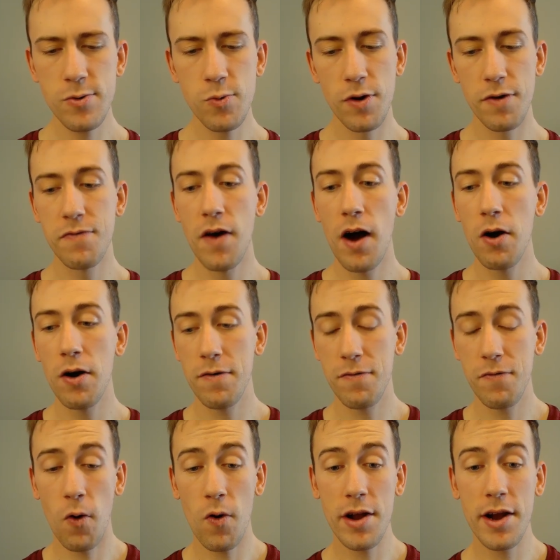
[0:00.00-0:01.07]
We're
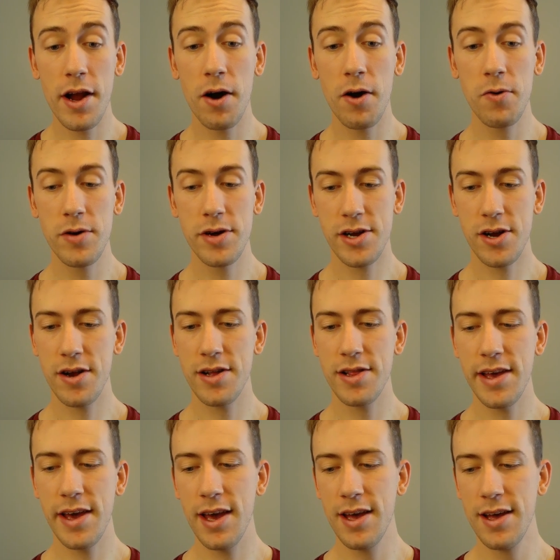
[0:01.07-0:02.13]
4-0
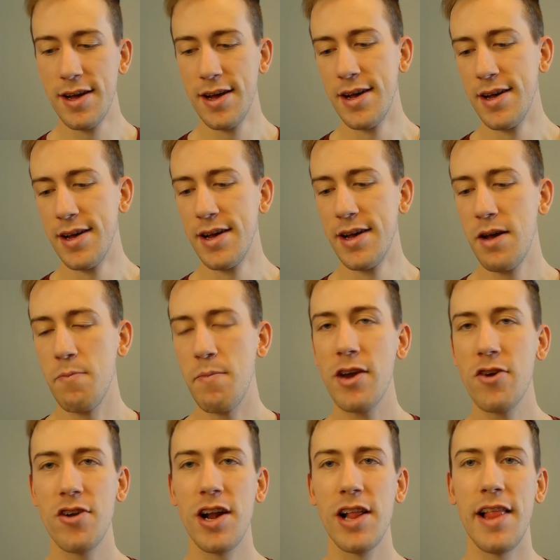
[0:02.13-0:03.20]
currently. Make
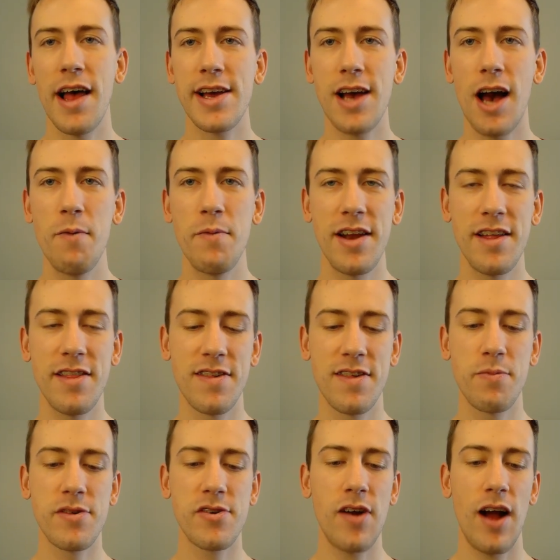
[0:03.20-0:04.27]
sure to like, comment, and
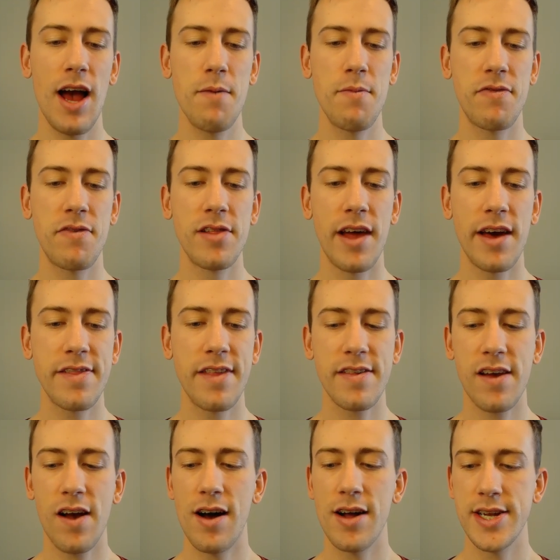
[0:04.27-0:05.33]
subscribe if you like this
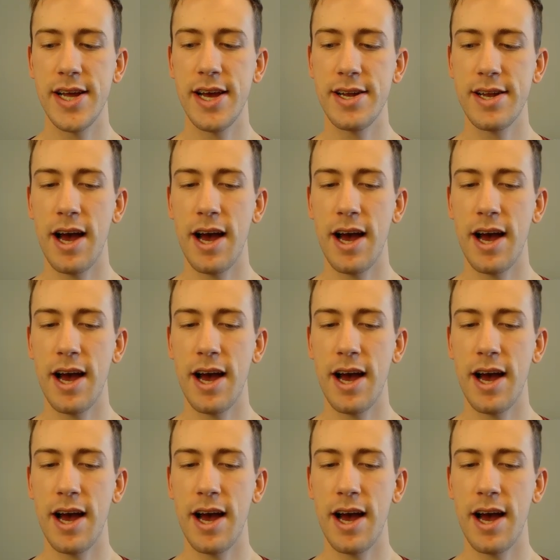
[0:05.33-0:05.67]
content.